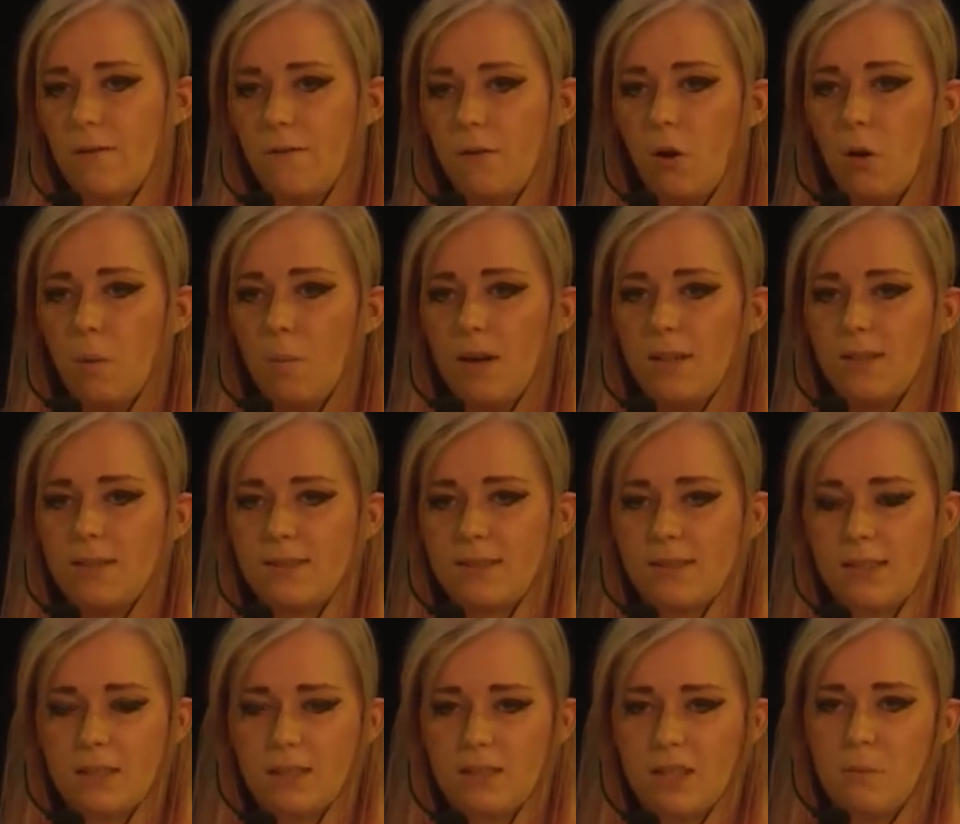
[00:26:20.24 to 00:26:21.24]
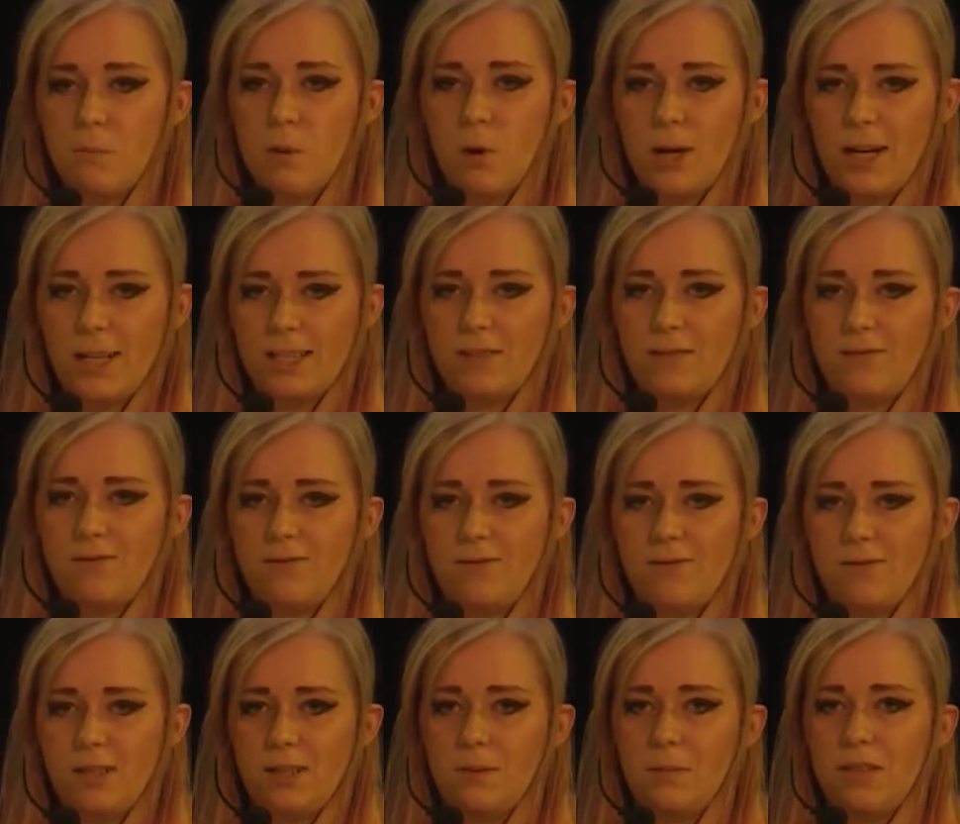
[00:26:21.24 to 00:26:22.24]
foam is a
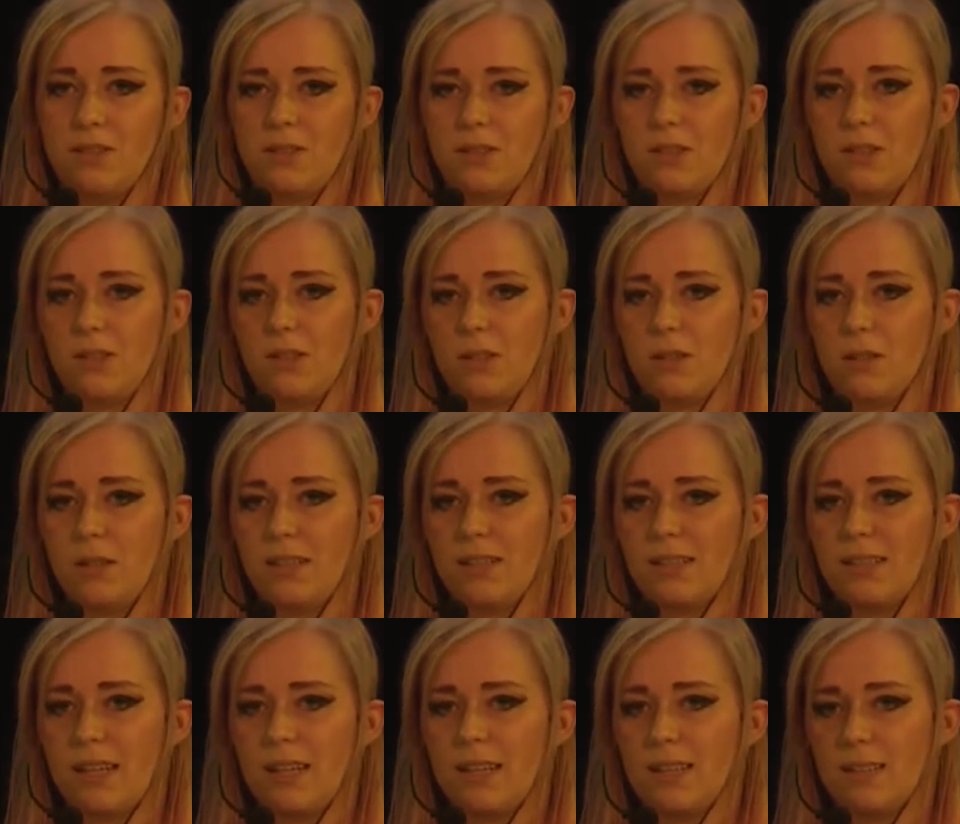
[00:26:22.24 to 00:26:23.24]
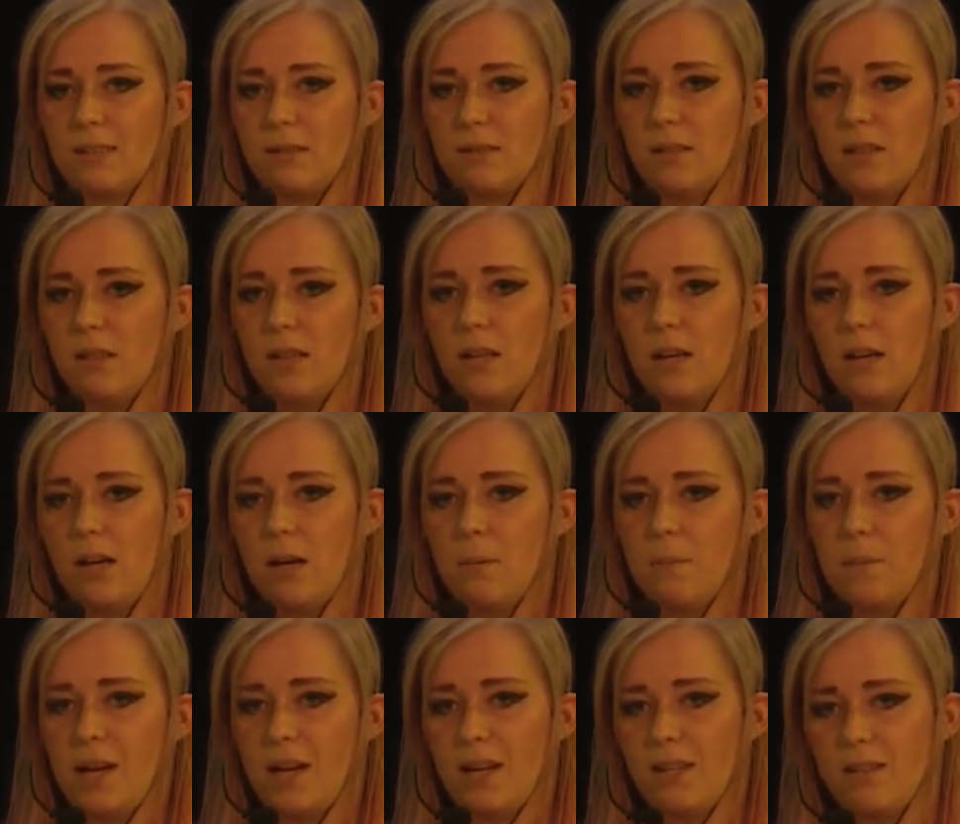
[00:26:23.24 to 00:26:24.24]
thermoactive material, it can
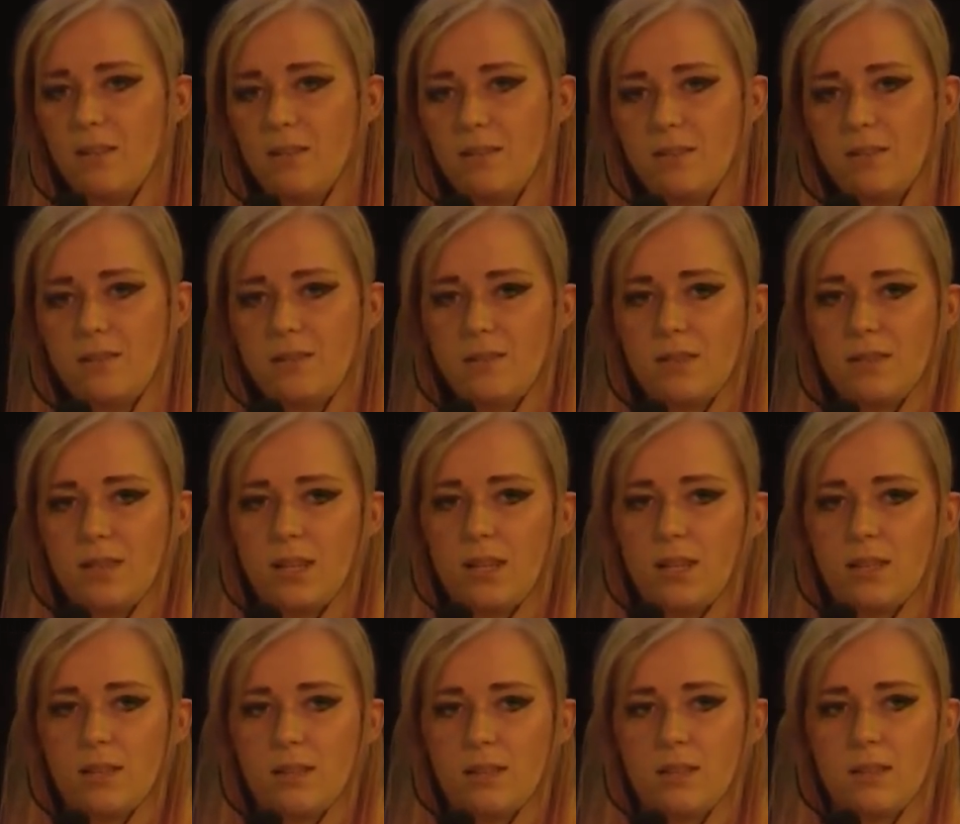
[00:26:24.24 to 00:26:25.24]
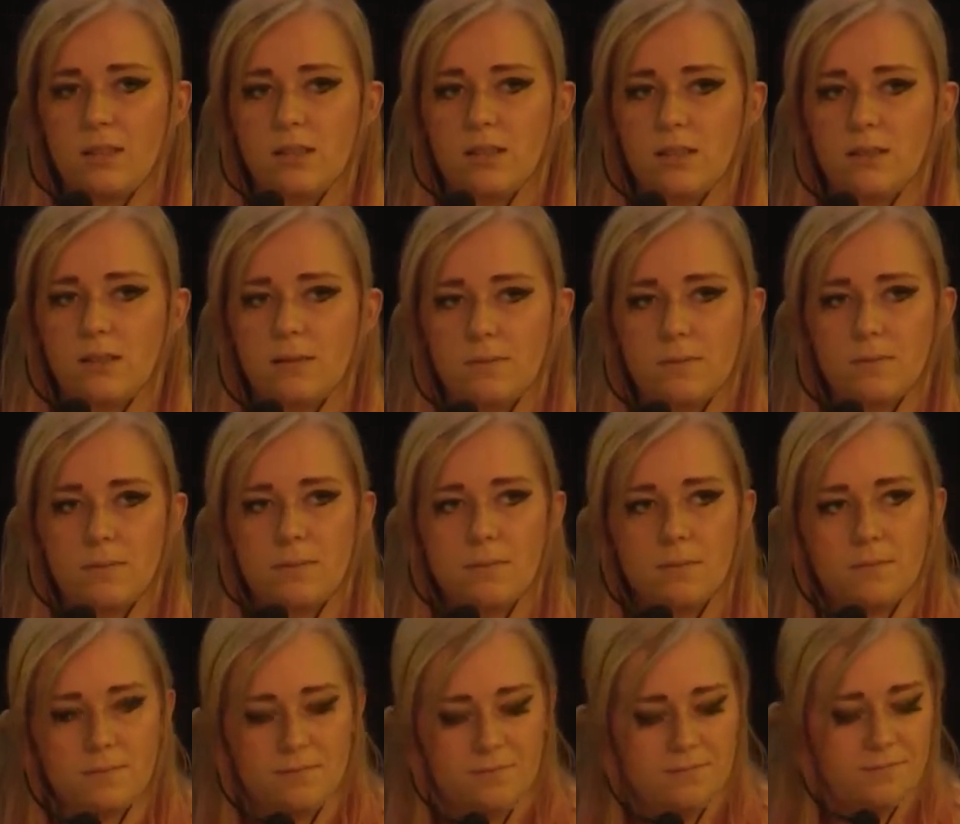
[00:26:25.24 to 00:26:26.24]
bend and
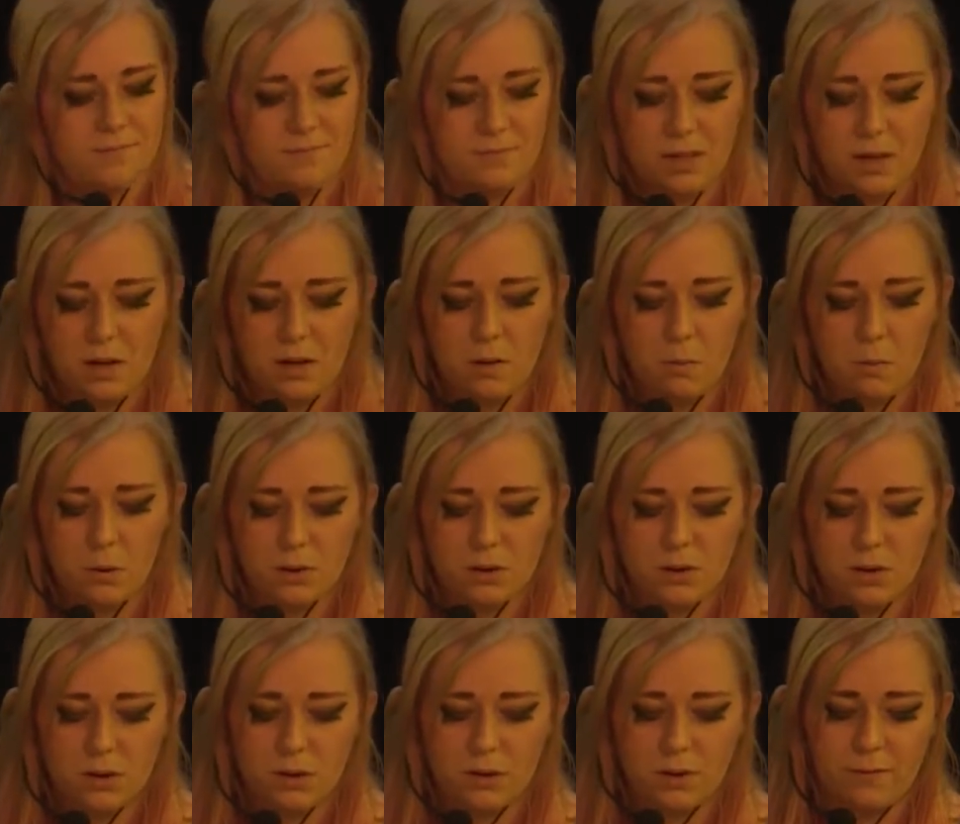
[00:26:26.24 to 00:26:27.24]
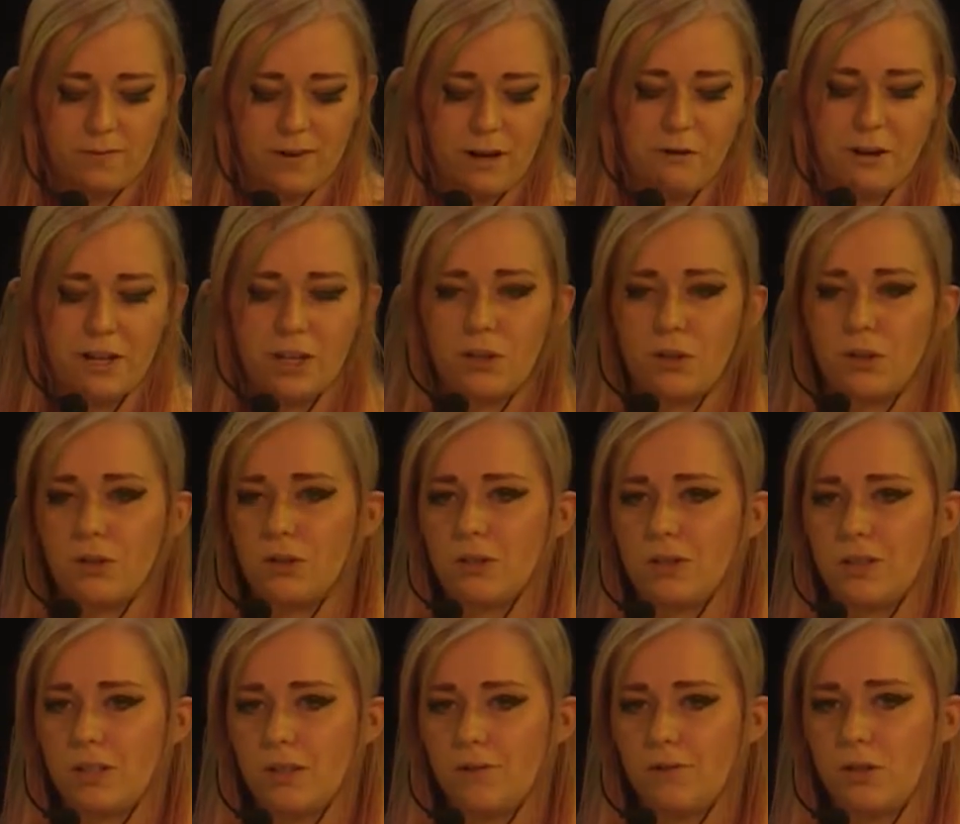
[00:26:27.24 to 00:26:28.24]
won't look very good
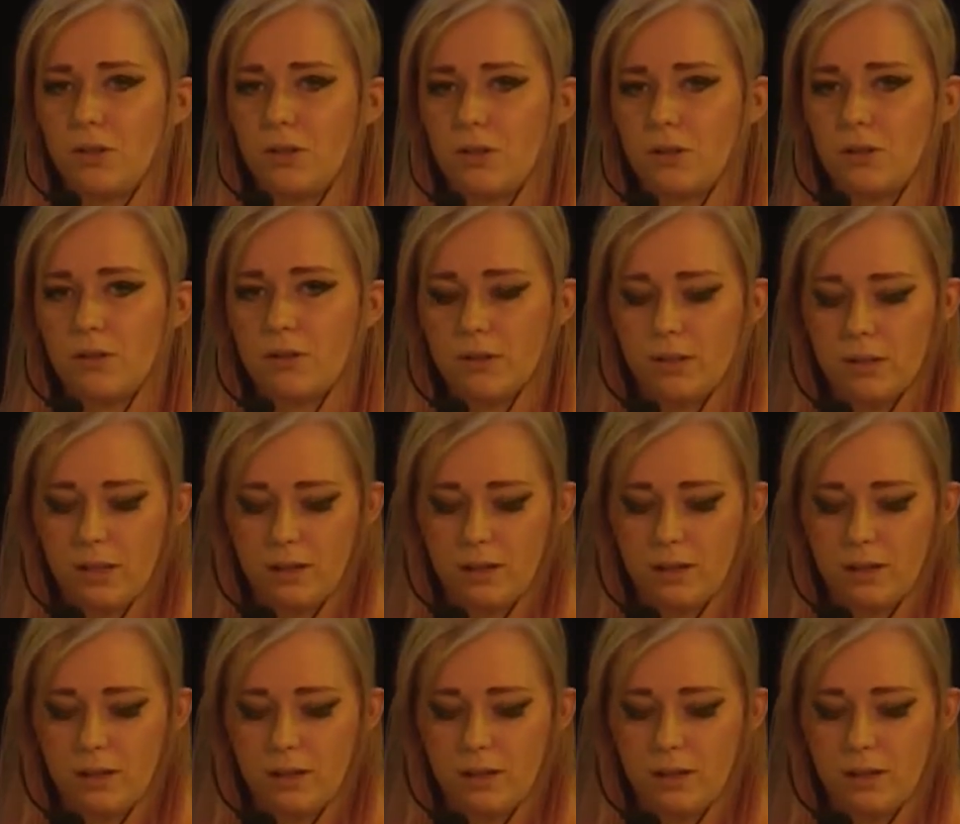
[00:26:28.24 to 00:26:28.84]
if you